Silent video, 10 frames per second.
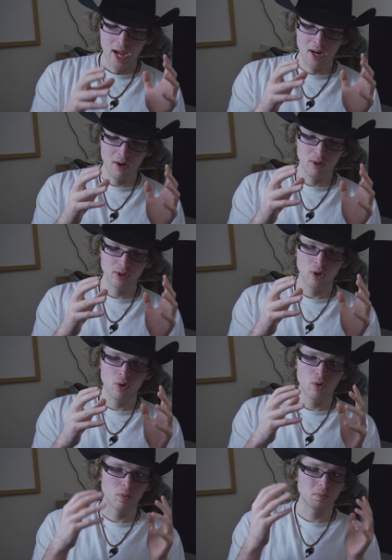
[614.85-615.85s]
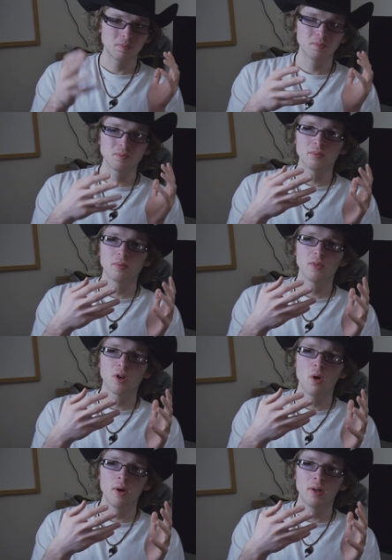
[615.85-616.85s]
And also
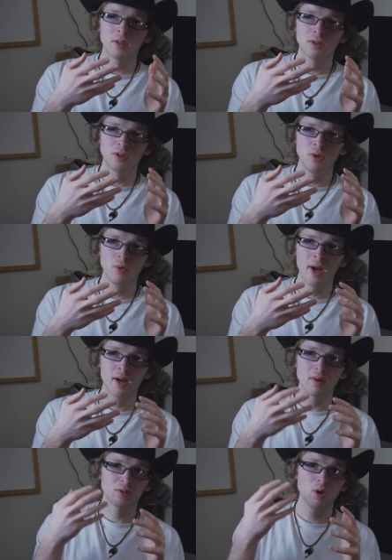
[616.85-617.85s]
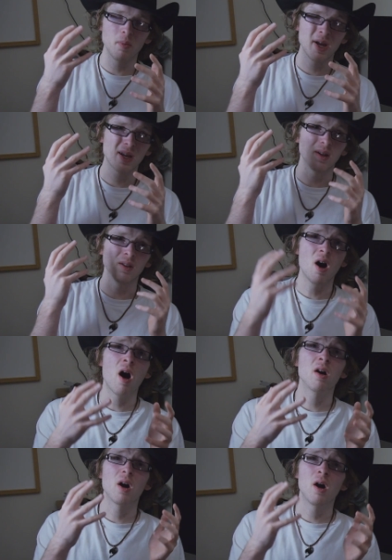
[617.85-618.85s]
going into like, don't make
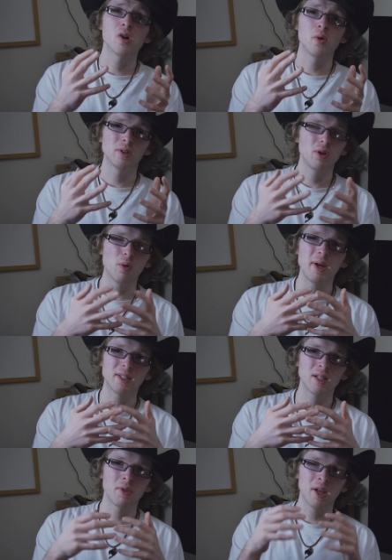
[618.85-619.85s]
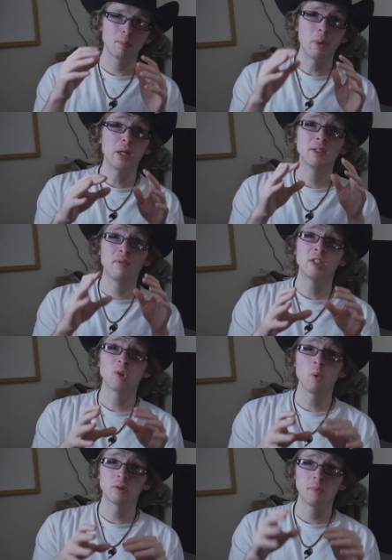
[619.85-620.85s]
long ongoing, don't make something like Button's
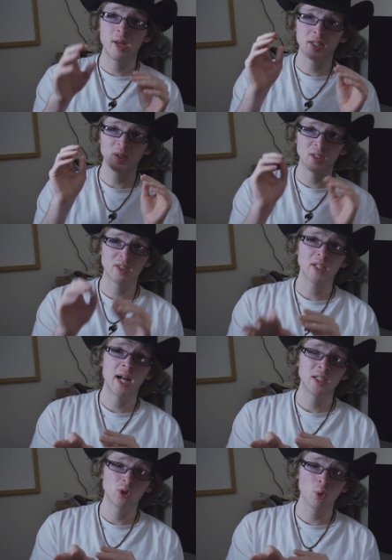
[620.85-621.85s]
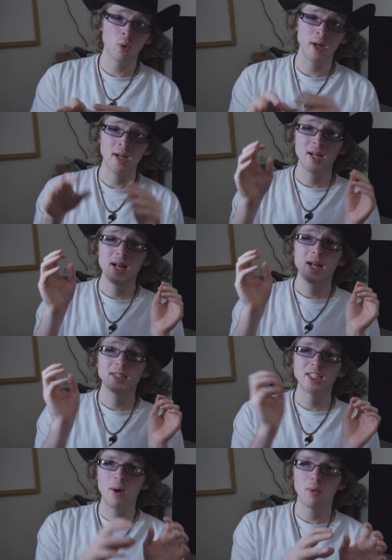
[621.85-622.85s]
Adventure where it's basically a side story
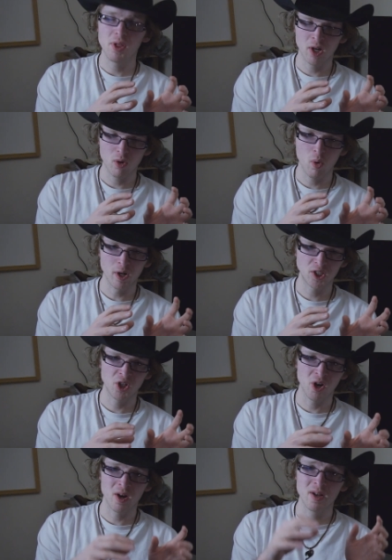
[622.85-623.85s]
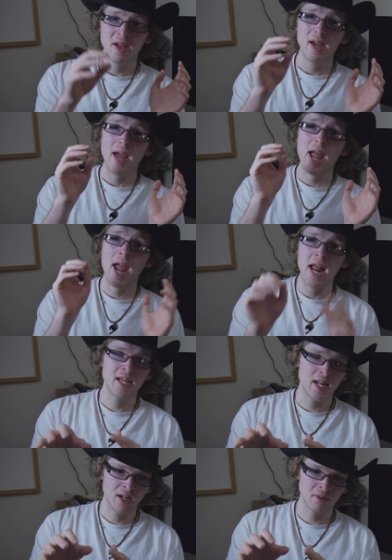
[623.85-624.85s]
set within Equestria
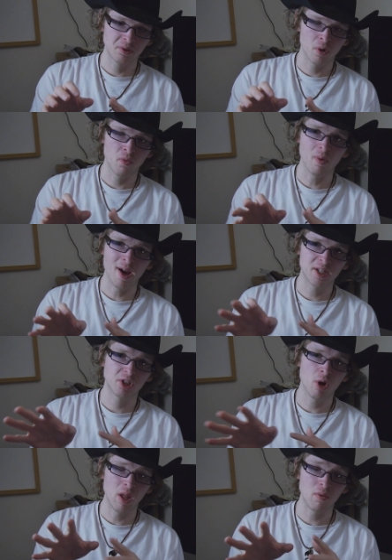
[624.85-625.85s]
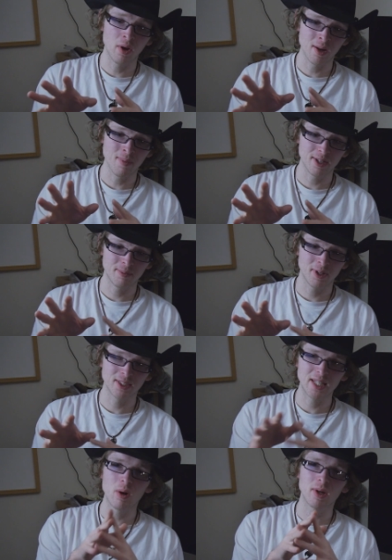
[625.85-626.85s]
and getting sort of like show level animation,
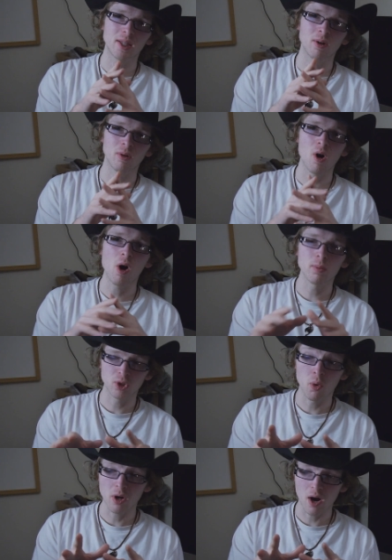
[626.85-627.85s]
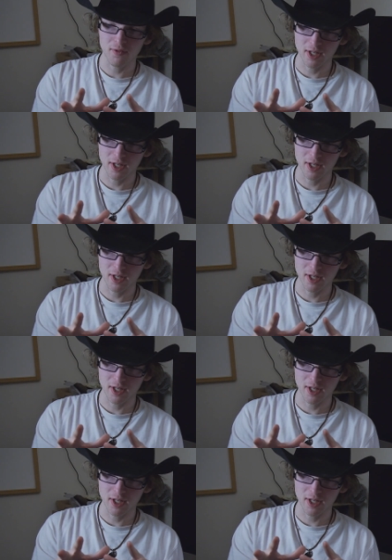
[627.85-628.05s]
because that'll get their alarms going off